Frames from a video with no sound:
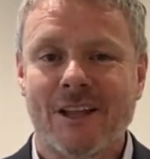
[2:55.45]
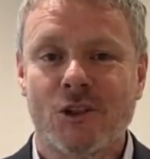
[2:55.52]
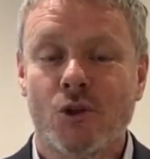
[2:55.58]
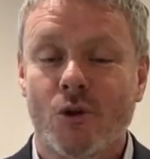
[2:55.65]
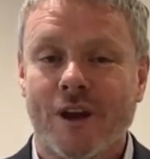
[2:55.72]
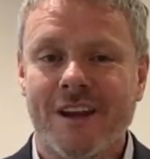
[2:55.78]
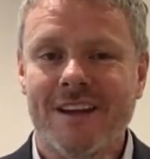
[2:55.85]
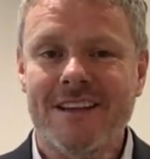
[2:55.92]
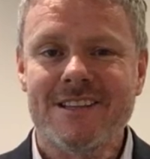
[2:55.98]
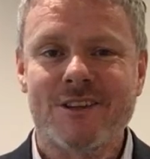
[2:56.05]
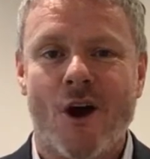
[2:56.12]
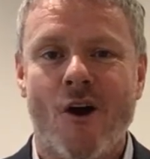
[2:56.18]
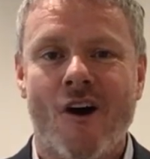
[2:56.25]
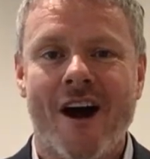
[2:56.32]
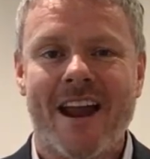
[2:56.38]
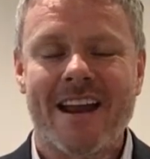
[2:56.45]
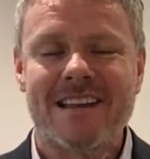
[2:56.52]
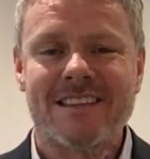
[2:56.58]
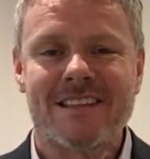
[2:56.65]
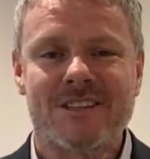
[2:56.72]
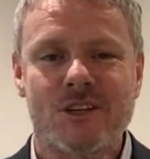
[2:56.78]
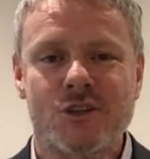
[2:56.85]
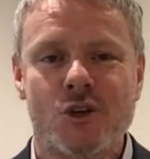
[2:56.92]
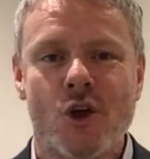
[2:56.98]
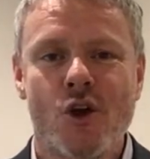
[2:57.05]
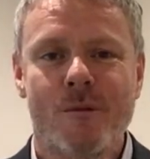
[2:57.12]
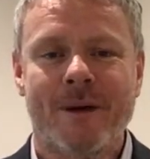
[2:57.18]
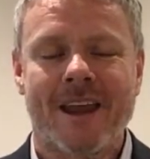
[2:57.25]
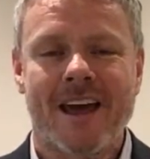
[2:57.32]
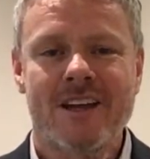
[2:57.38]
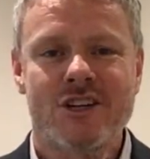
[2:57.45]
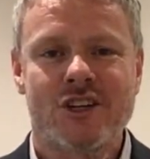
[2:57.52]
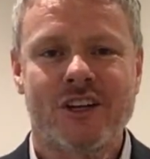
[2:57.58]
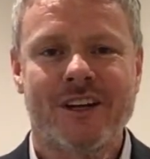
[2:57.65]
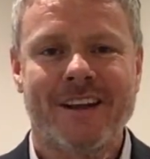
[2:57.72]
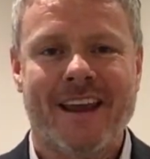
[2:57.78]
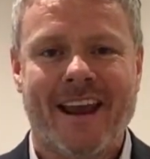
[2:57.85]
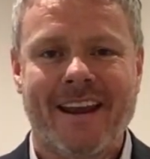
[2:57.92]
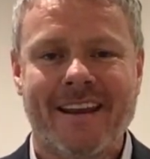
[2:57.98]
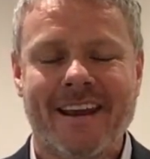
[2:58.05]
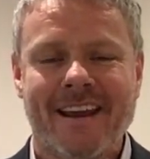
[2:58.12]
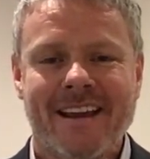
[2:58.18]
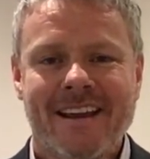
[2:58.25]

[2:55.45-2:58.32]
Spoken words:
the look in his eye and the determination and